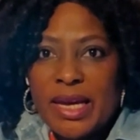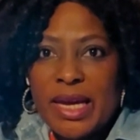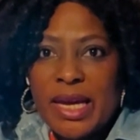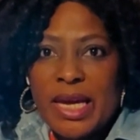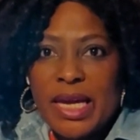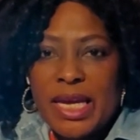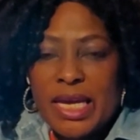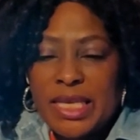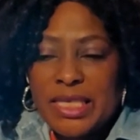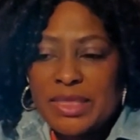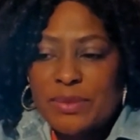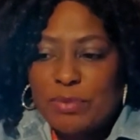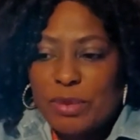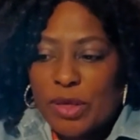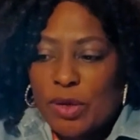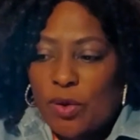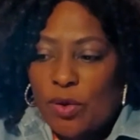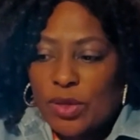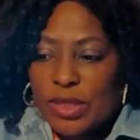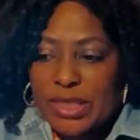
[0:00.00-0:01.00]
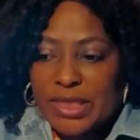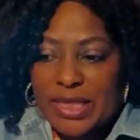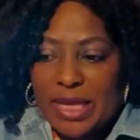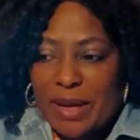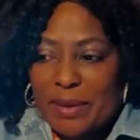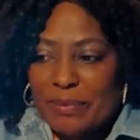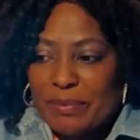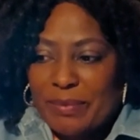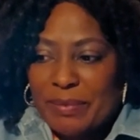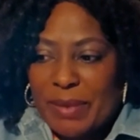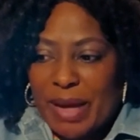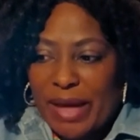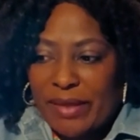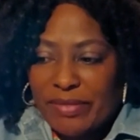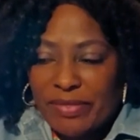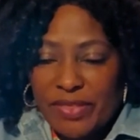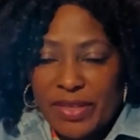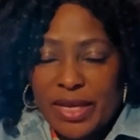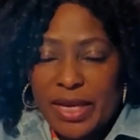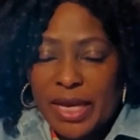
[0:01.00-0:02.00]
It's because I
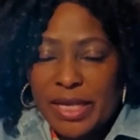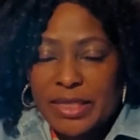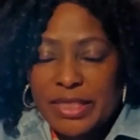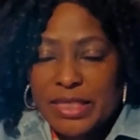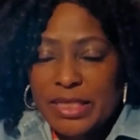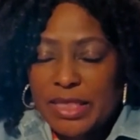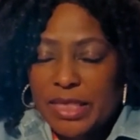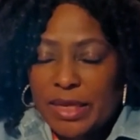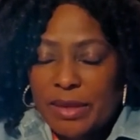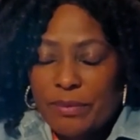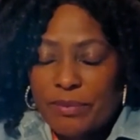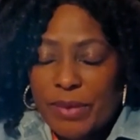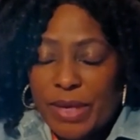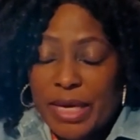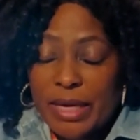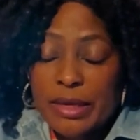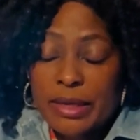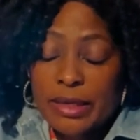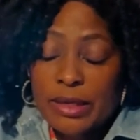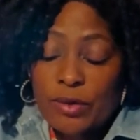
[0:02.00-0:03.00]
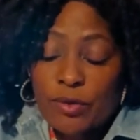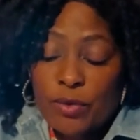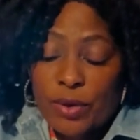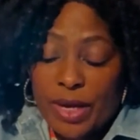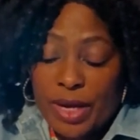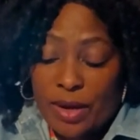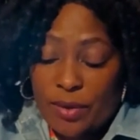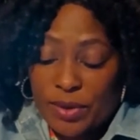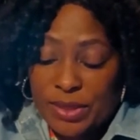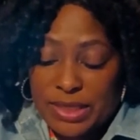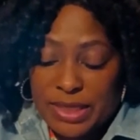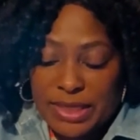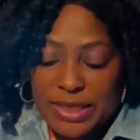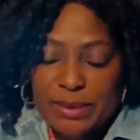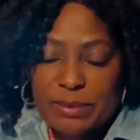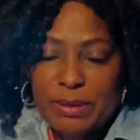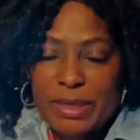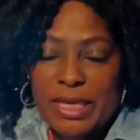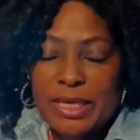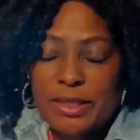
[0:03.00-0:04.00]
think I did a reel where I was
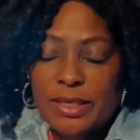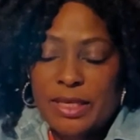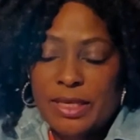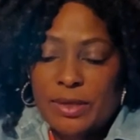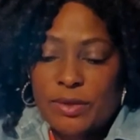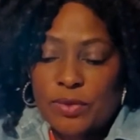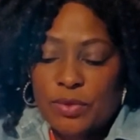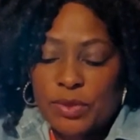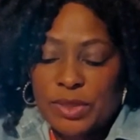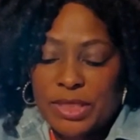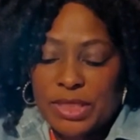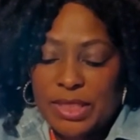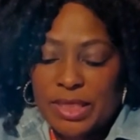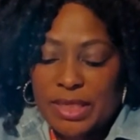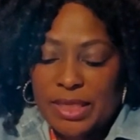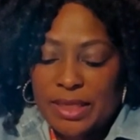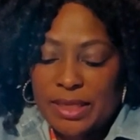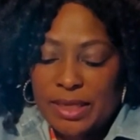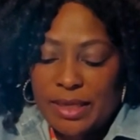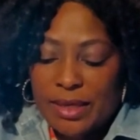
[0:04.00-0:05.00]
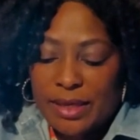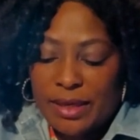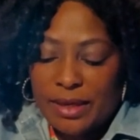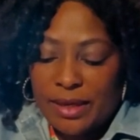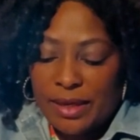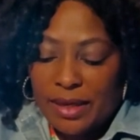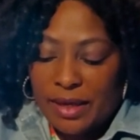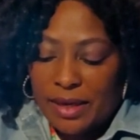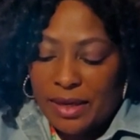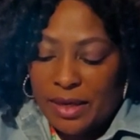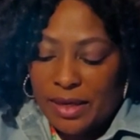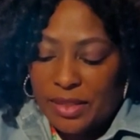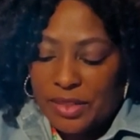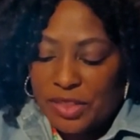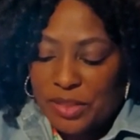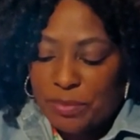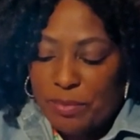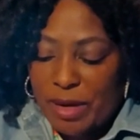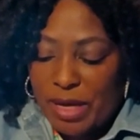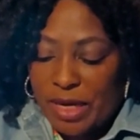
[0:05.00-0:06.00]
explaining kuti
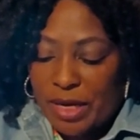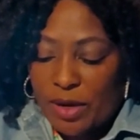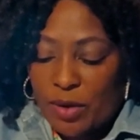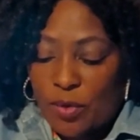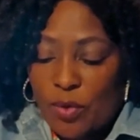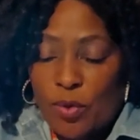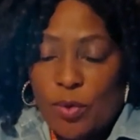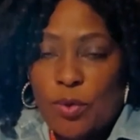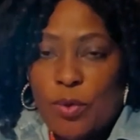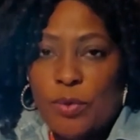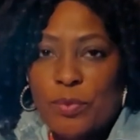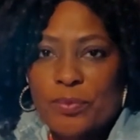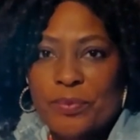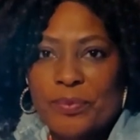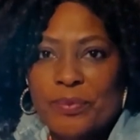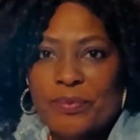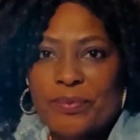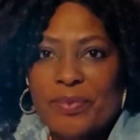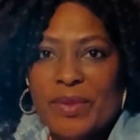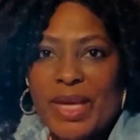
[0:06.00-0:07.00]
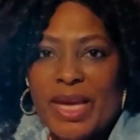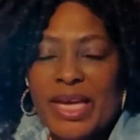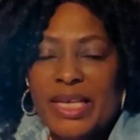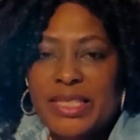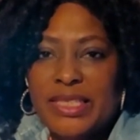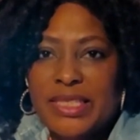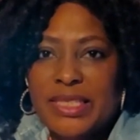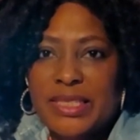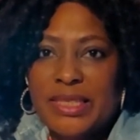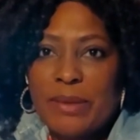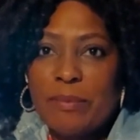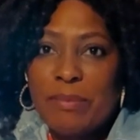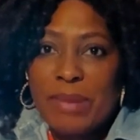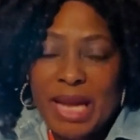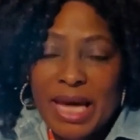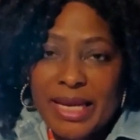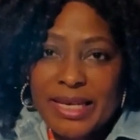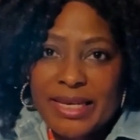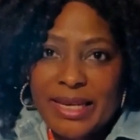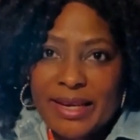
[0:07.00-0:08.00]
chibereko and the
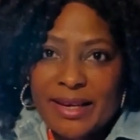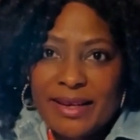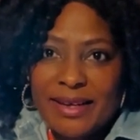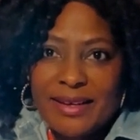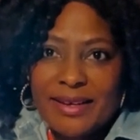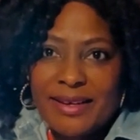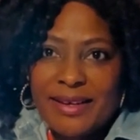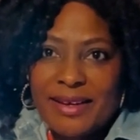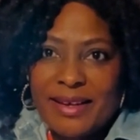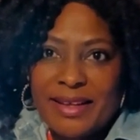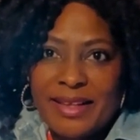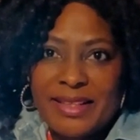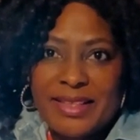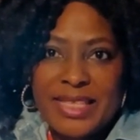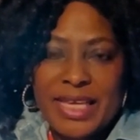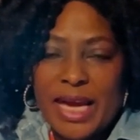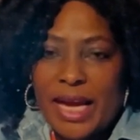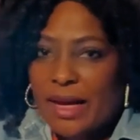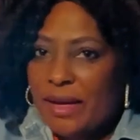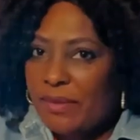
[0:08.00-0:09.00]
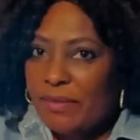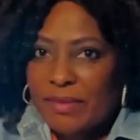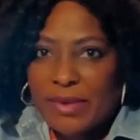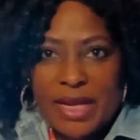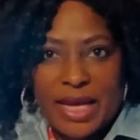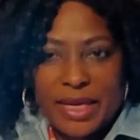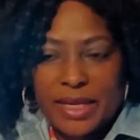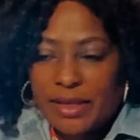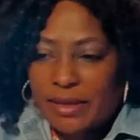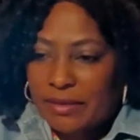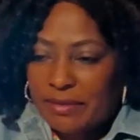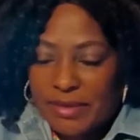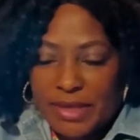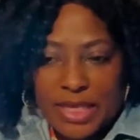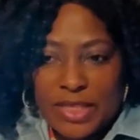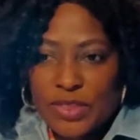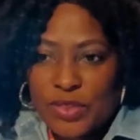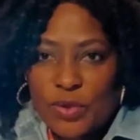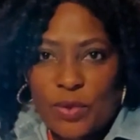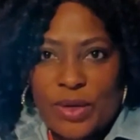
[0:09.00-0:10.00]
bladder, they are like
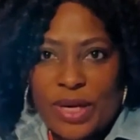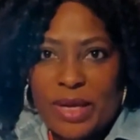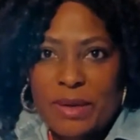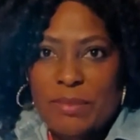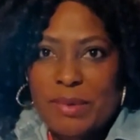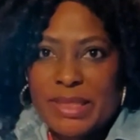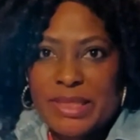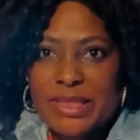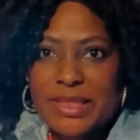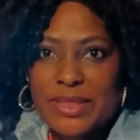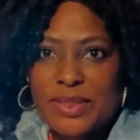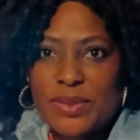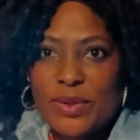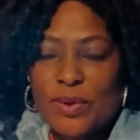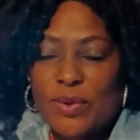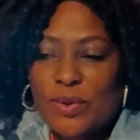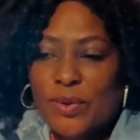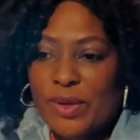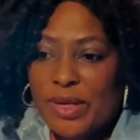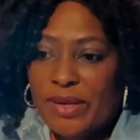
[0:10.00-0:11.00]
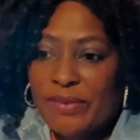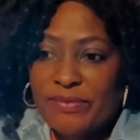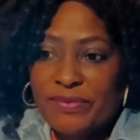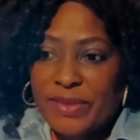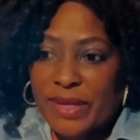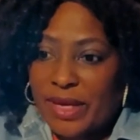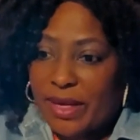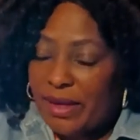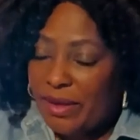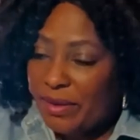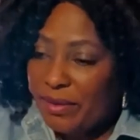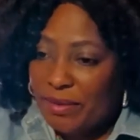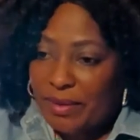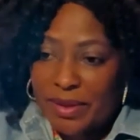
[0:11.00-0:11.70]
next door neighbors. So if the